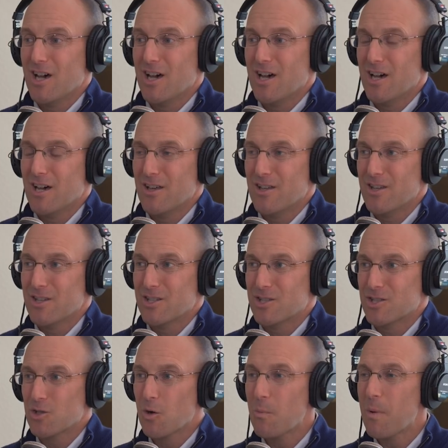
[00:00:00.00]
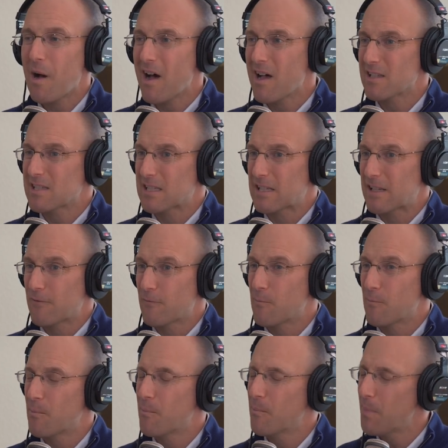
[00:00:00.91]
uh, it's so positive,
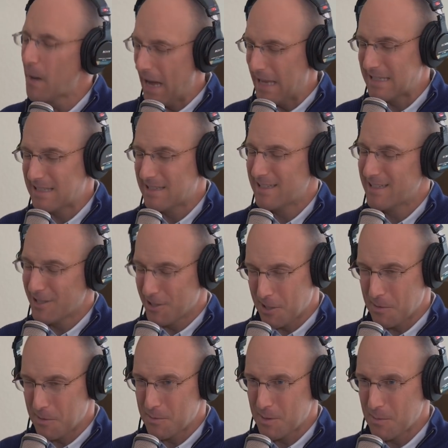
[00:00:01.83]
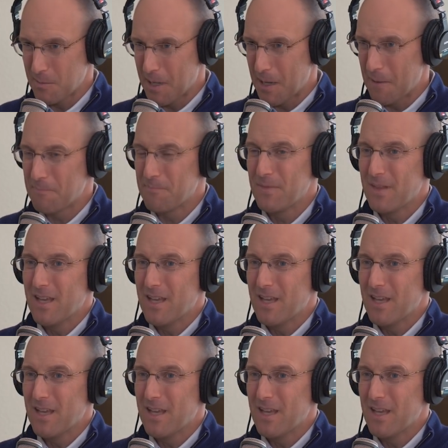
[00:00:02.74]
but and here comes the but.